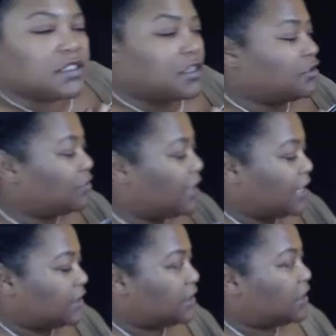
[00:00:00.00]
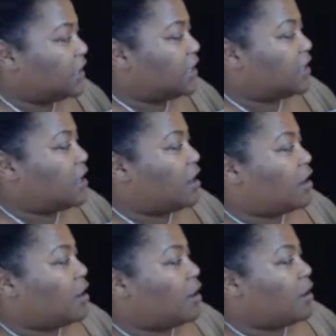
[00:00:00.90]
I just underlined it in
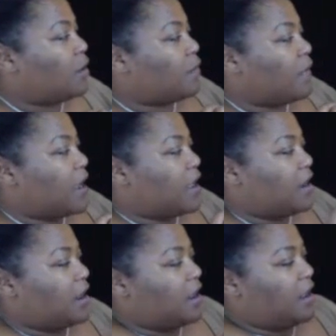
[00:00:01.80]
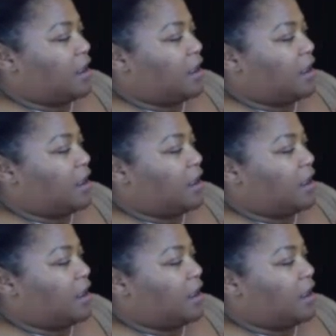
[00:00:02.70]
red.